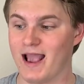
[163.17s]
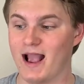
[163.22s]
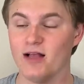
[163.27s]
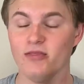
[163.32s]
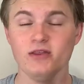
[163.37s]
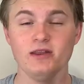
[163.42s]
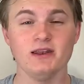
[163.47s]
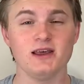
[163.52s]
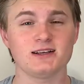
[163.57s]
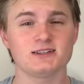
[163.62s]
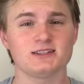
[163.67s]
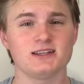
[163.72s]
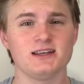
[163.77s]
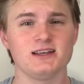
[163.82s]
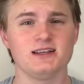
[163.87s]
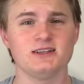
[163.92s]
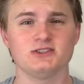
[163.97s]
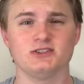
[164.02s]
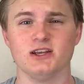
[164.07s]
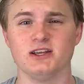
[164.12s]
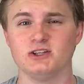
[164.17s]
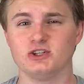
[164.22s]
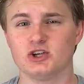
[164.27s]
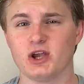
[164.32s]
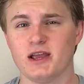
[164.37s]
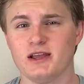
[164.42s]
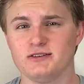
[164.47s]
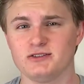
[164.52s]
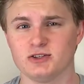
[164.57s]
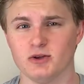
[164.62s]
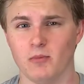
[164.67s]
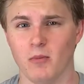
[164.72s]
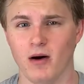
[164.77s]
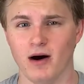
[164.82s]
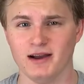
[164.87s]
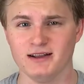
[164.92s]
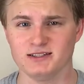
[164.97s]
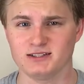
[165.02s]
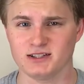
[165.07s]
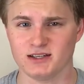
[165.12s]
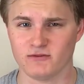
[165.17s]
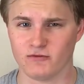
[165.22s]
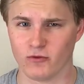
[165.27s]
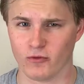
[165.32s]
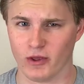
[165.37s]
and the next thing is they change the mindset